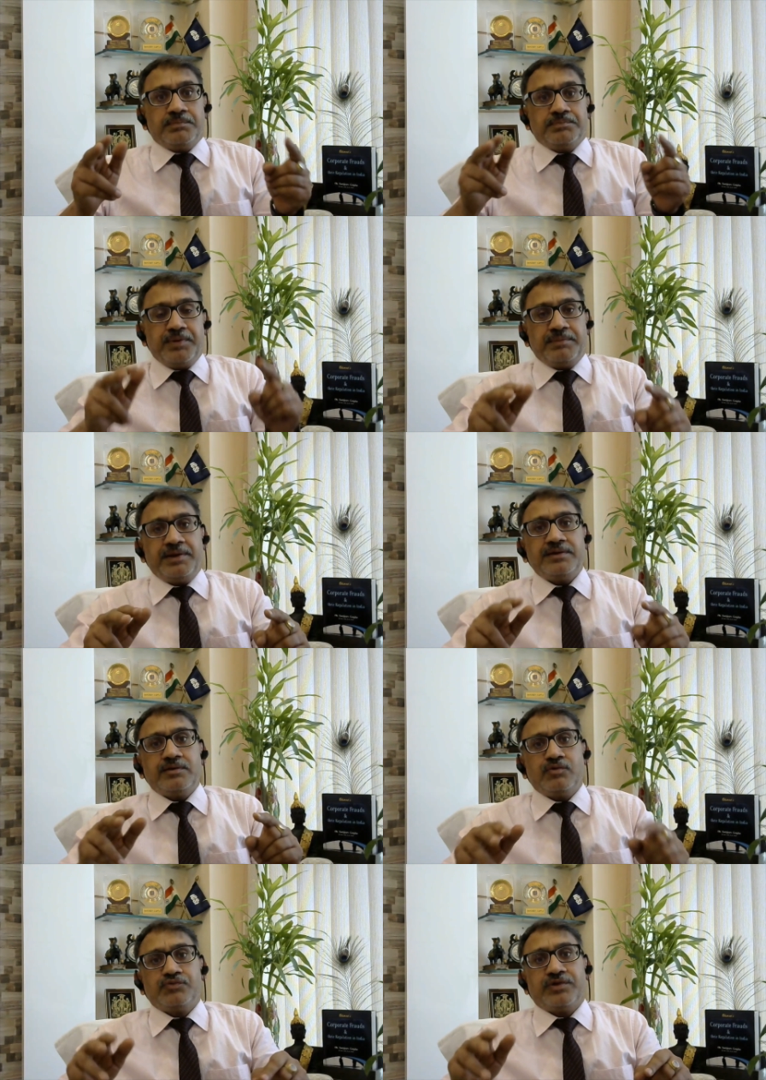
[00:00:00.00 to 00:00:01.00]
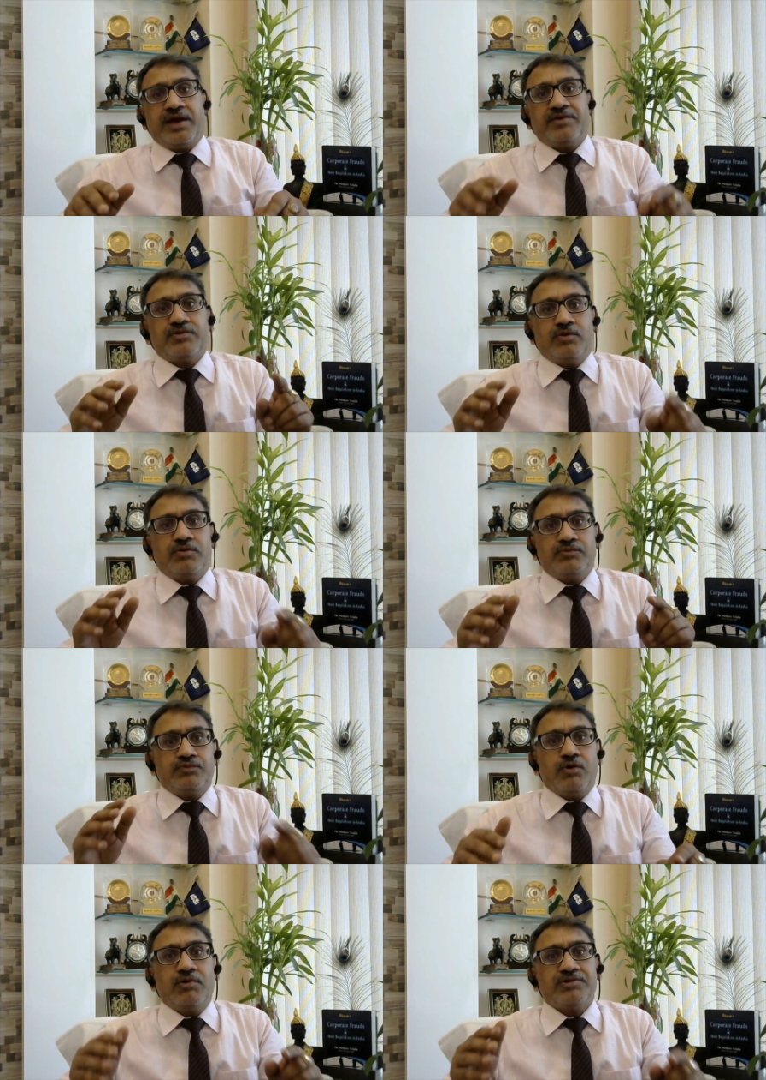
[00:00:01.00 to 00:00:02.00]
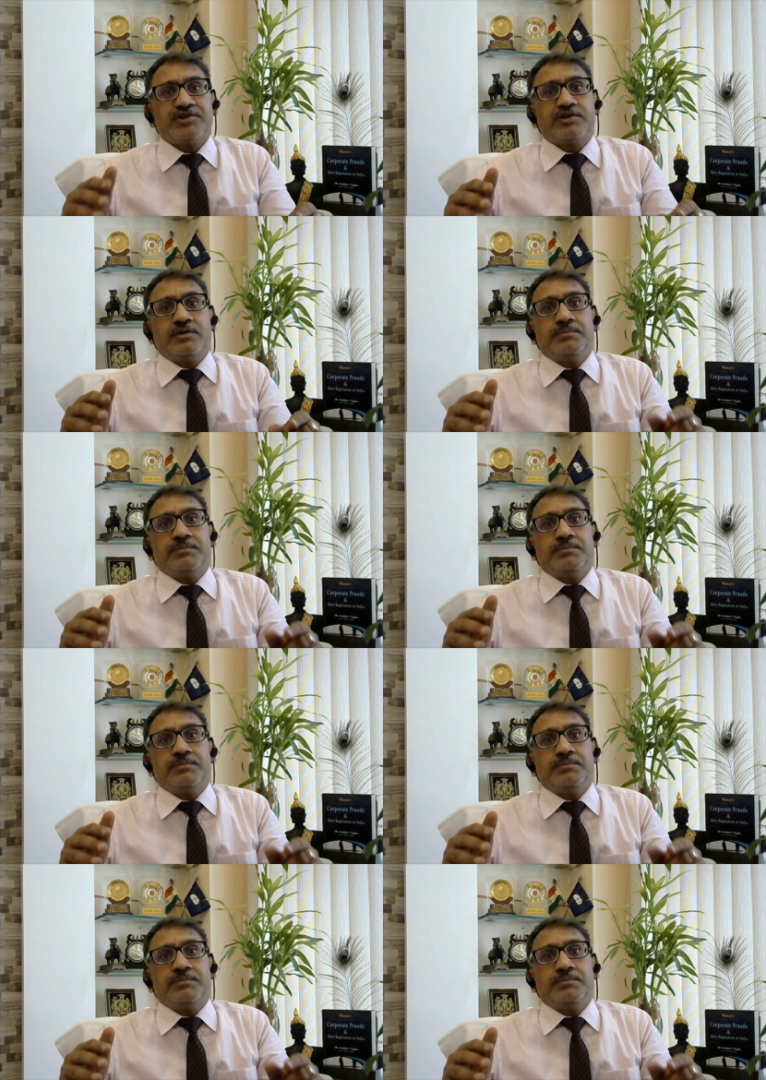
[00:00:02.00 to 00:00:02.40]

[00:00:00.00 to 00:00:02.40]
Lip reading: payment of cash on false